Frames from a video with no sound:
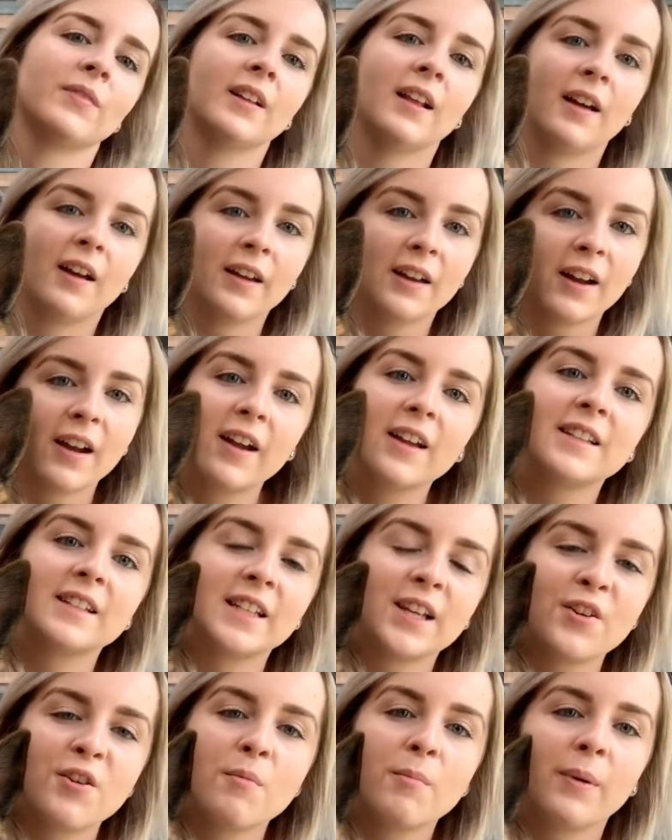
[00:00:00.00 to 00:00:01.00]
Hi guys,
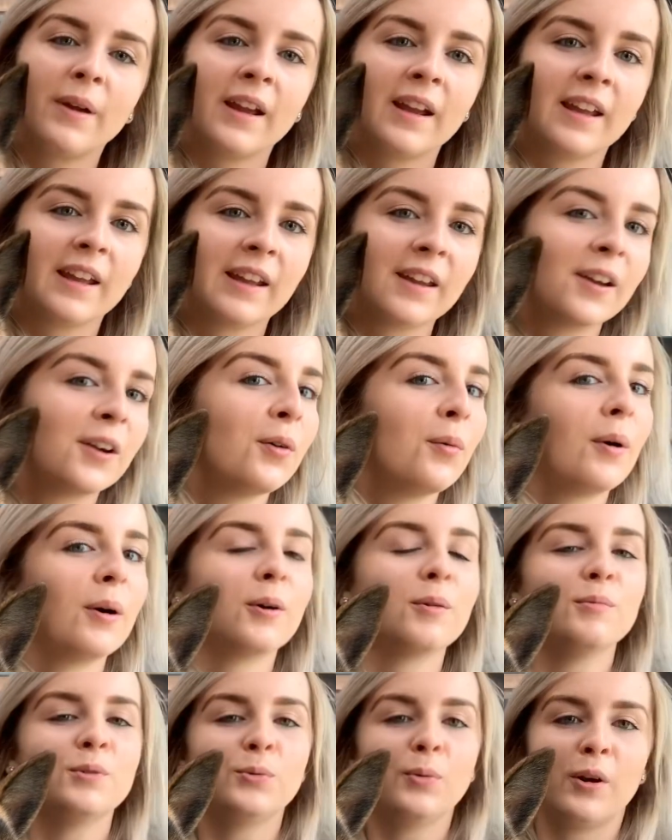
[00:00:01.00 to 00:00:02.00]
Leah and Bear here.
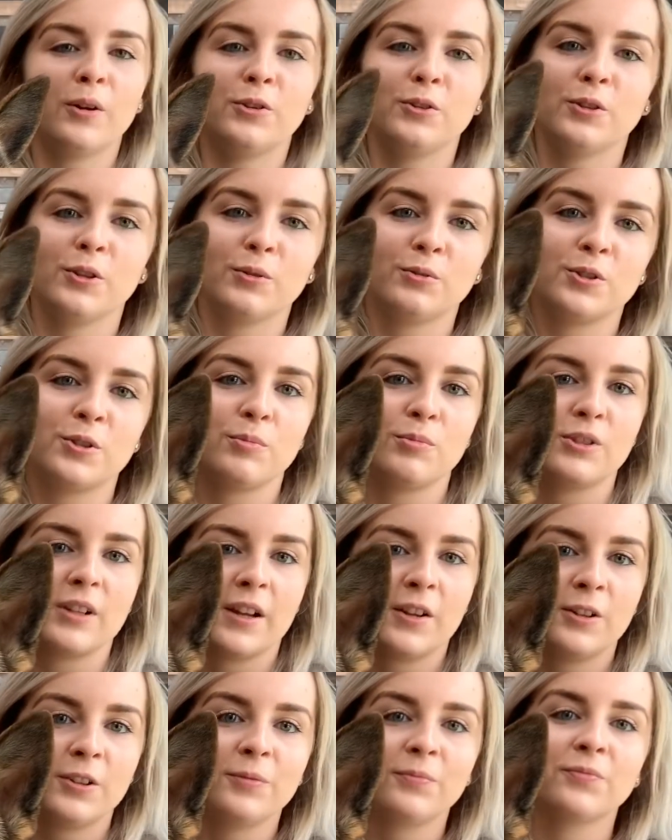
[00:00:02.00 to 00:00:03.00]
Welcome to our new YouTube
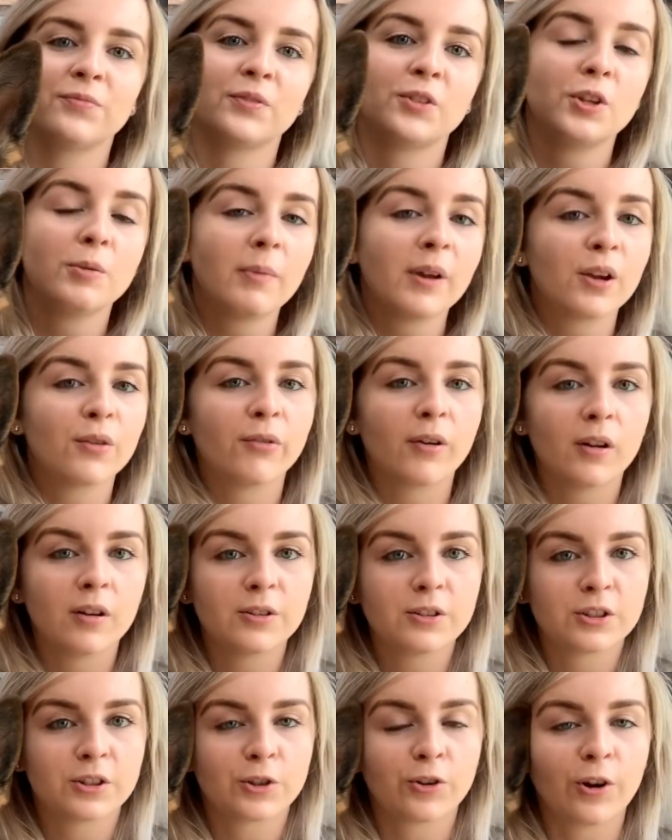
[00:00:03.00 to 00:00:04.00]
channel. You may have followed
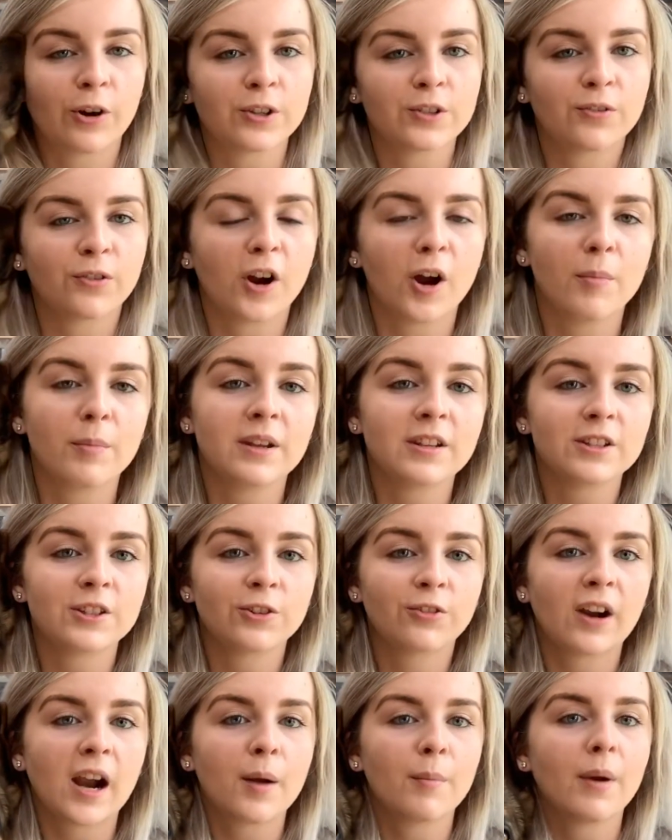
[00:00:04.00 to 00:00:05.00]
us across from
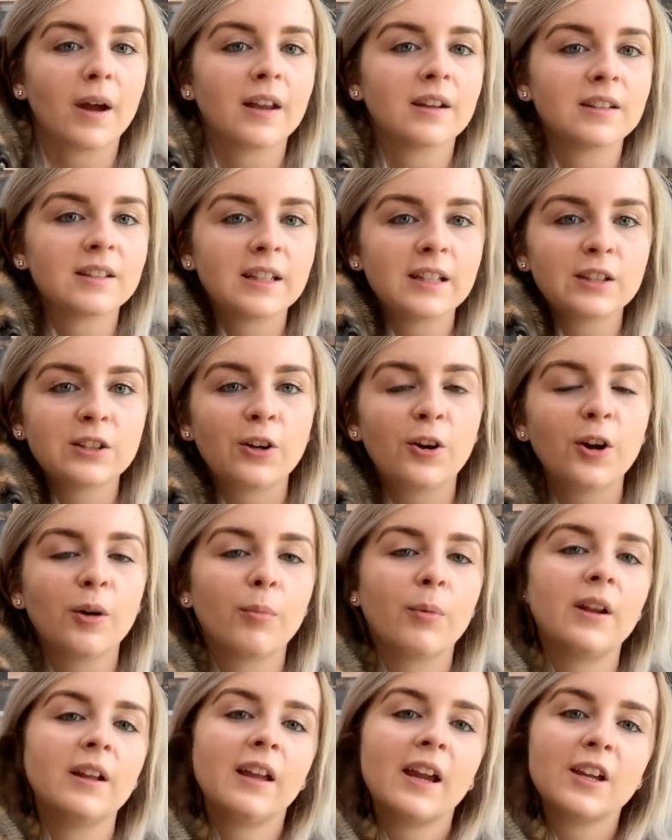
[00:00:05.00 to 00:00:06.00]
Instagram and TikTok, but
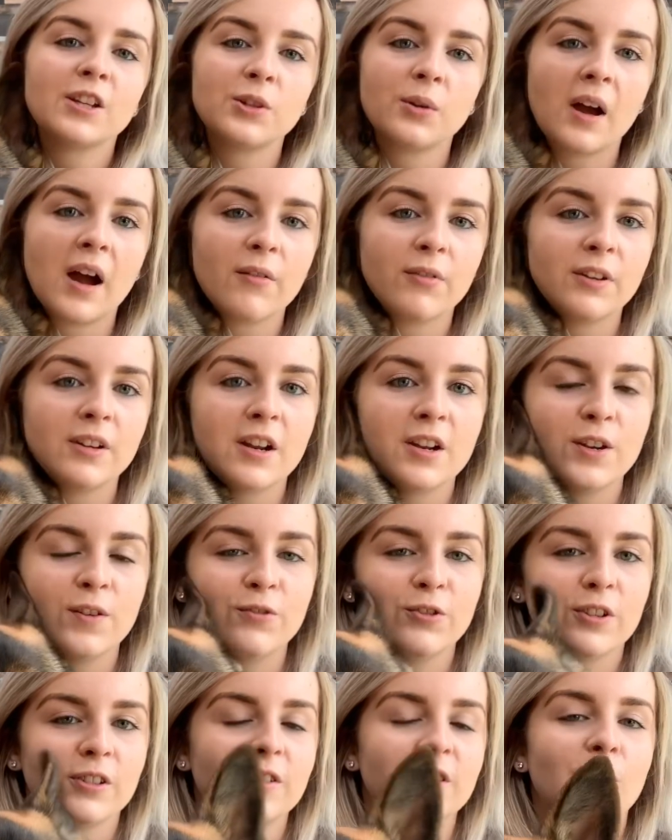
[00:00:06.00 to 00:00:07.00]
in case you haven't and you've
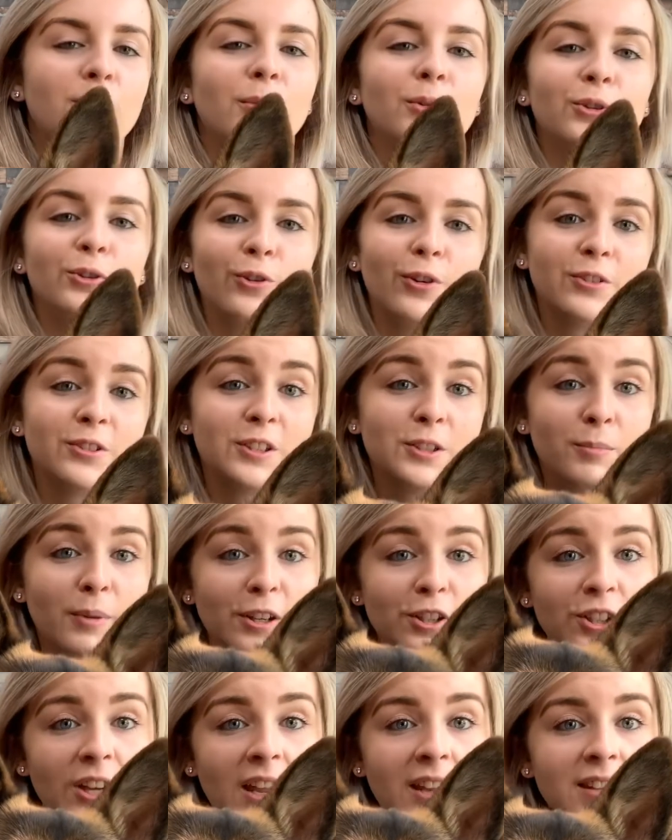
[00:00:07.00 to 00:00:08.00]
just stumbled across us by
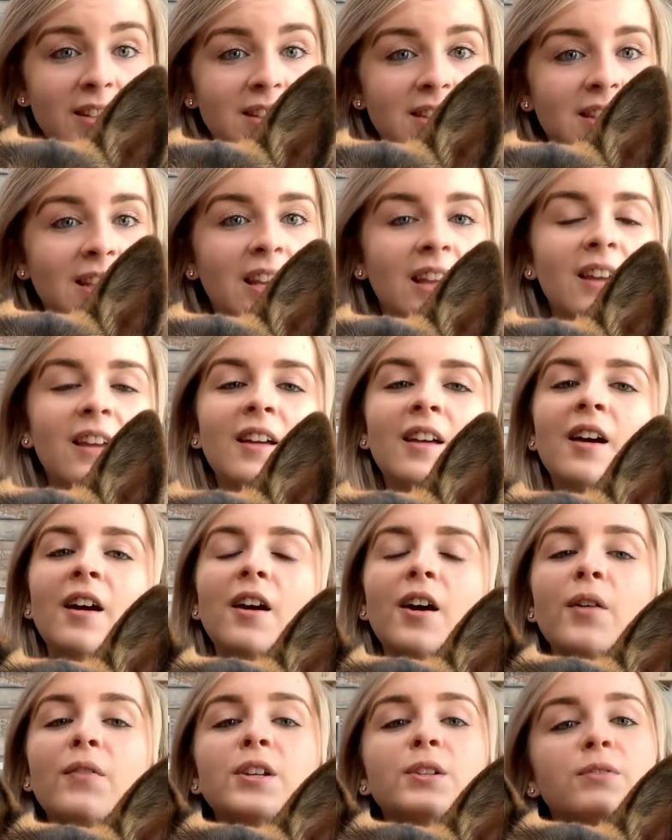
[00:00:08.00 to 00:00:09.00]
chance,
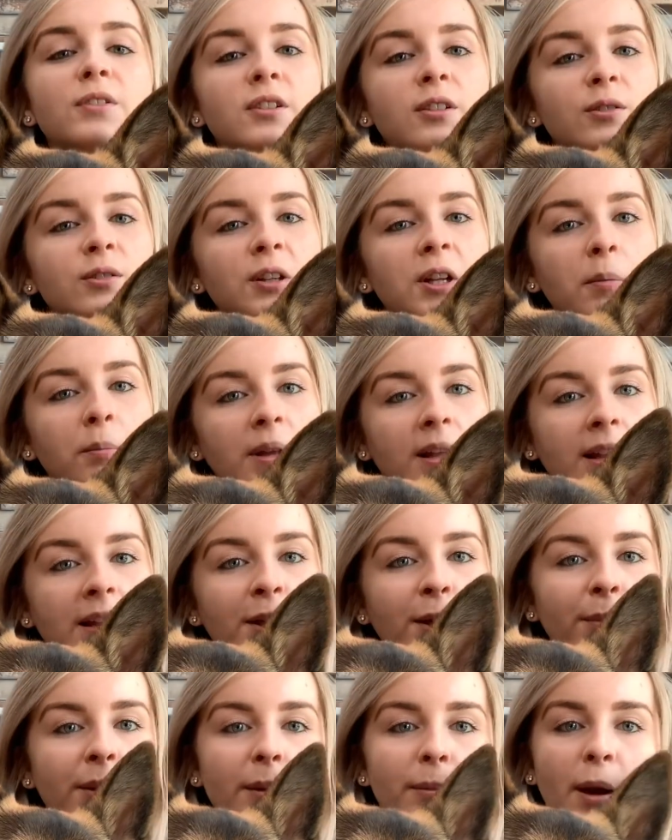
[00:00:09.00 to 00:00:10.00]
this video is going to be a little
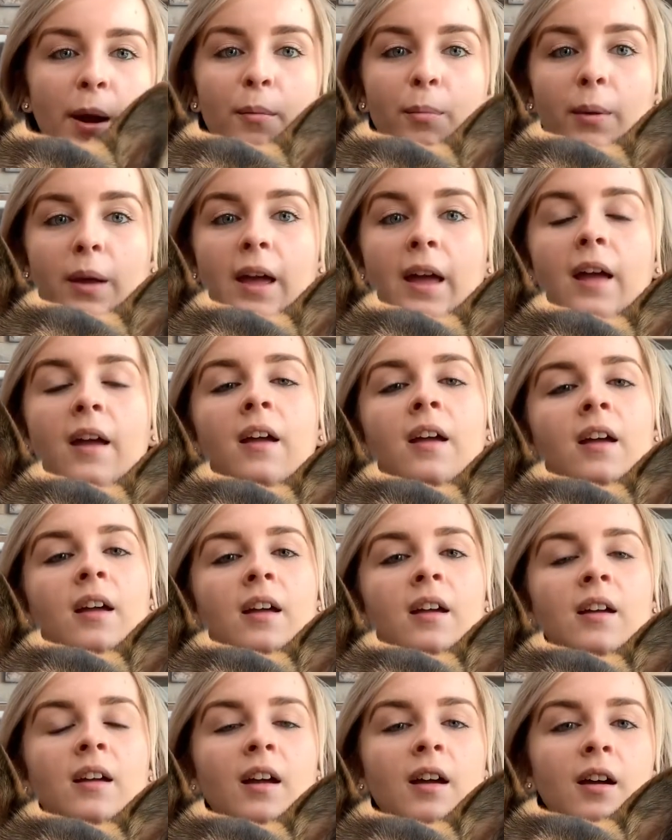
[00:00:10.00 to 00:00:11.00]
bit about Bear,
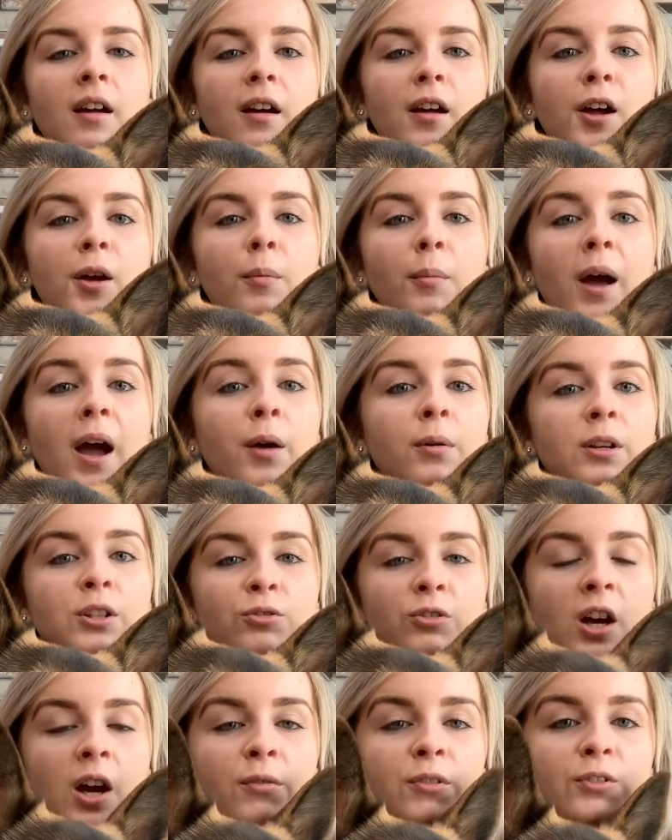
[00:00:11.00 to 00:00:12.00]
how he's
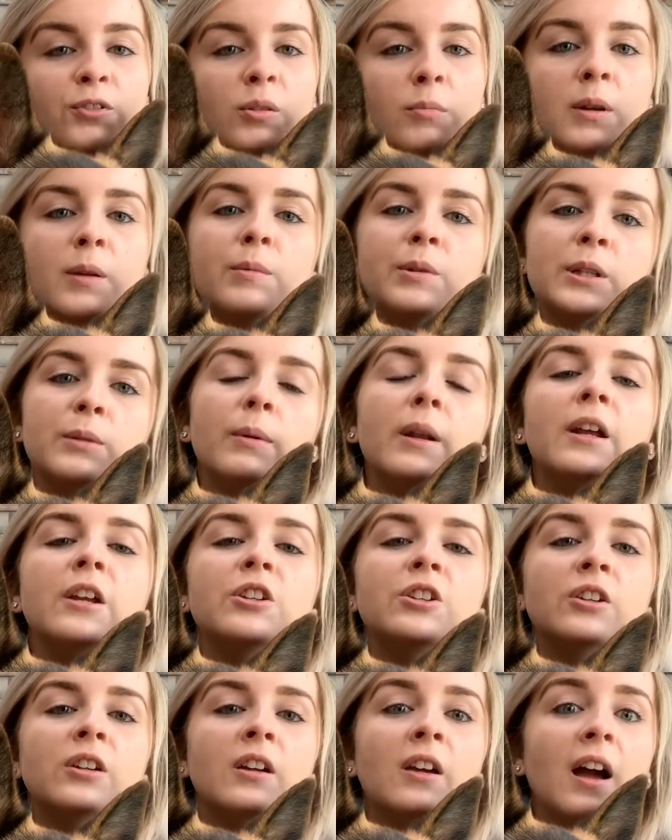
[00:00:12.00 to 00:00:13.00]
recovered from hip
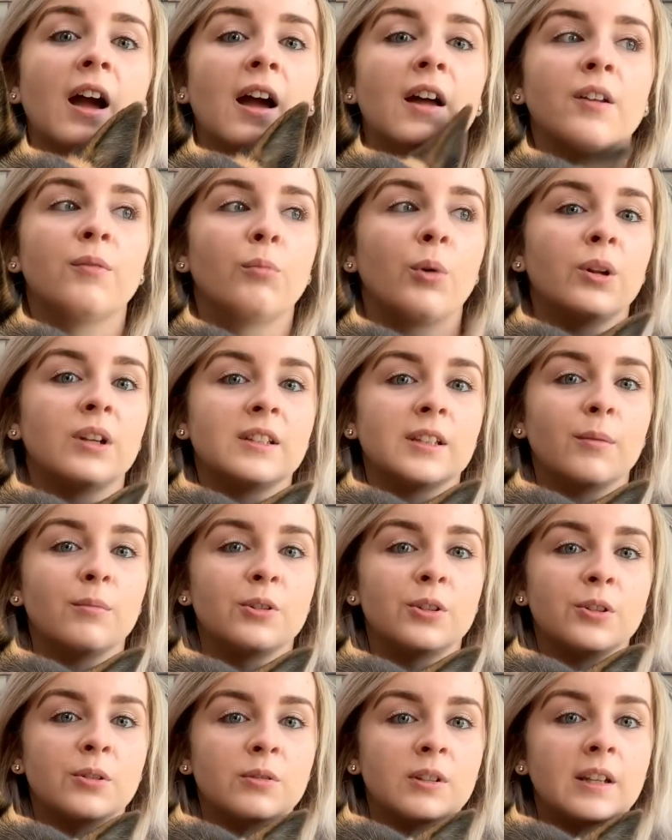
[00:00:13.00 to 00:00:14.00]
dysplasia and what he's up
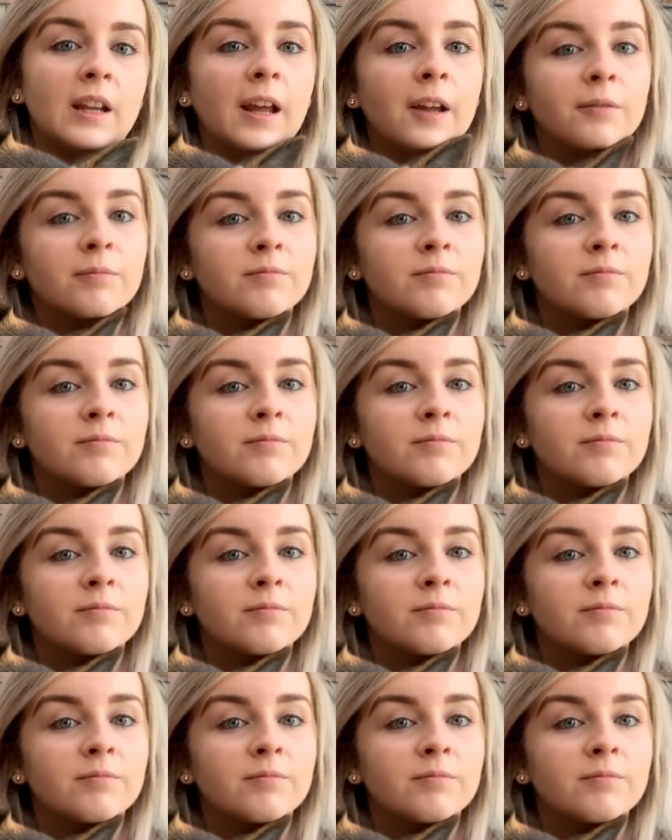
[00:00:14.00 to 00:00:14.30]
to today.